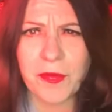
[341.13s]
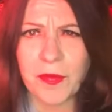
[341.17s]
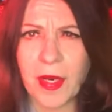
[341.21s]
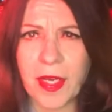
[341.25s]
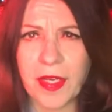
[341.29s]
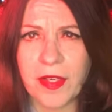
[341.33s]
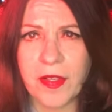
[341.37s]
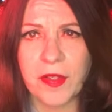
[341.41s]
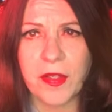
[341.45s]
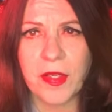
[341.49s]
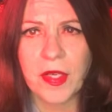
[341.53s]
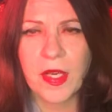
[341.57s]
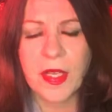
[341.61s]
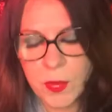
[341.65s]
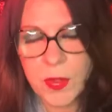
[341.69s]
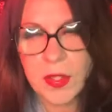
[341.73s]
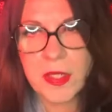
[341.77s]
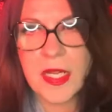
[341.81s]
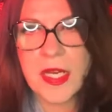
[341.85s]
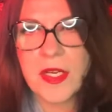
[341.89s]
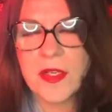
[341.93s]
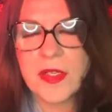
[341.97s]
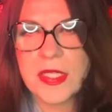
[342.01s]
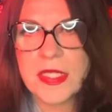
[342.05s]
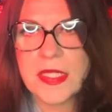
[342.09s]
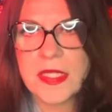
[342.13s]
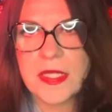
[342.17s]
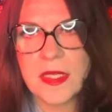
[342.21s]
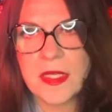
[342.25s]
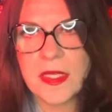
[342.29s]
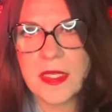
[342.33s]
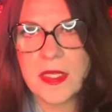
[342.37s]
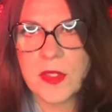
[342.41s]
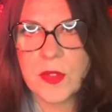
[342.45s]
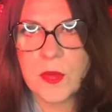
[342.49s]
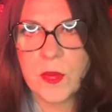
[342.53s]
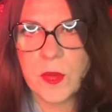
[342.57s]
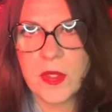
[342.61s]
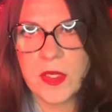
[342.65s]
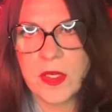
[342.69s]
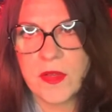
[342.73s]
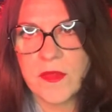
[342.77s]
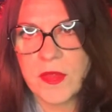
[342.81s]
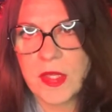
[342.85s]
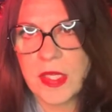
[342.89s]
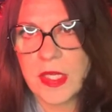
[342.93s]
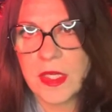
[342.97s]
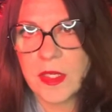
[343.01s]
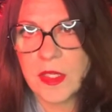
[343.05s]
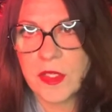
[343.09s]
writer. Will Erickson is one of
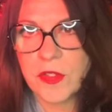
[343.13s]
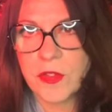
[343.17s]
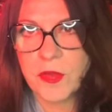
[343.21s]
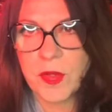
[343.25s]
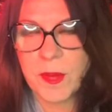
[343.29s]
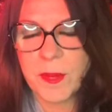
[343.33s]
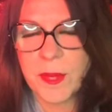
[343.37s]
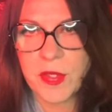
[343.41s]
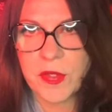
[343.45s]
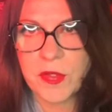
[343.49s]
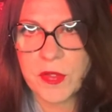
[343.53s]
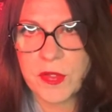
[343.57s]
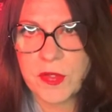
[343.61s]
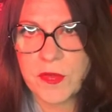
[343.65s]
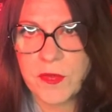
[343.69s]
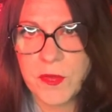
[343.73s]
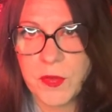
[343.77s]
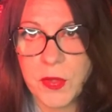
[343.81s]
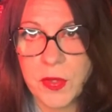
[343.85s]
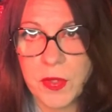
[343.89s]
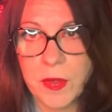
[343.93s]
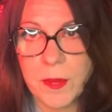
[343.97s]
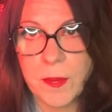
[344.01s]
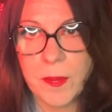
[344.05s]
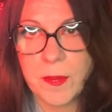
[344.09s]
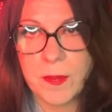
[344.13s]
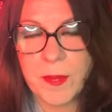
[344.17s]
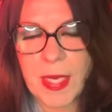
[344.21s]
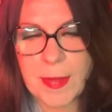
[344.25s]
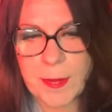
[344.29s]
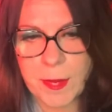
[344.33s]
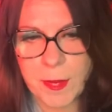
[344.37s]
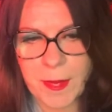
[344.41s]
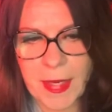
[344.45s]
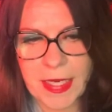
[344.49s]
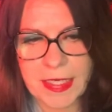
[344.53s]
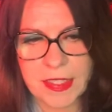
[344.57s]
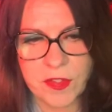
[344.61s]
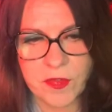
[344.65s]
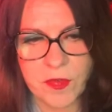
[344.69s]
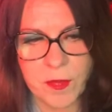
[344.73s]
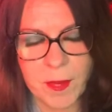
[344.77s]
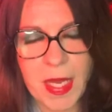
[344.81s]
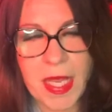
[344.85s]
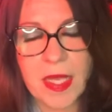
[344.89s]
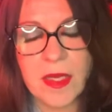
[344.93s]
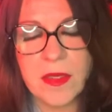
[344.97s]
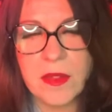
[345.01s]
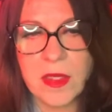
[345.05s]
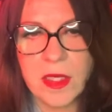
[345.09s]
the contributors for Paperbacks from
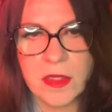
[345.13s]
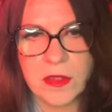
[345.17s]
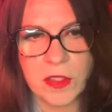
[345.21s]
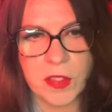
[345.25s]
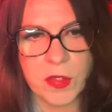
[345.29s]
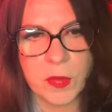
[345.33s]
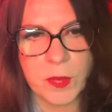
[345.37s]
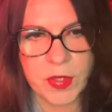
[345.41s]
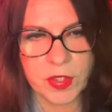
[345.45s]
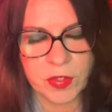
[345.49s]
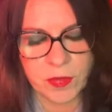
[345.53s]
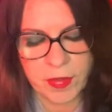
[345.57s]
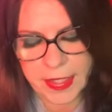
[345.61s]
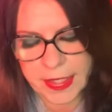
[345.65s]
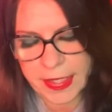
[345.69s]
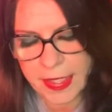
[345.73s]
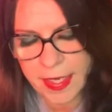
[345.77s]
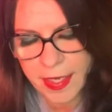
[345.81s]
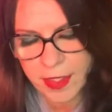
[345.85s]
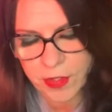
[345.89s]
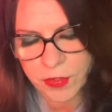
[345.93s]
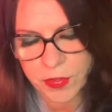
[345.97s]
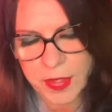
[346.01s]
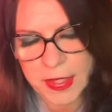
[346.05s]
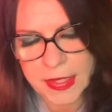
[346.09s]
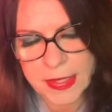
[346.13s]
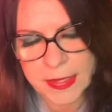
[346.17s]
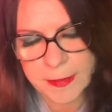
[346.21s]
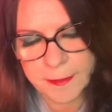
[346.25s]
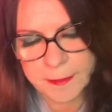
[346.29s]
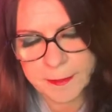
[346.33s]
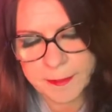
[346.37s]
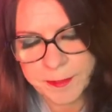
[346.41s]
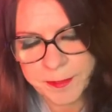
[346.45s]
Hell, along with Grady Hendrix.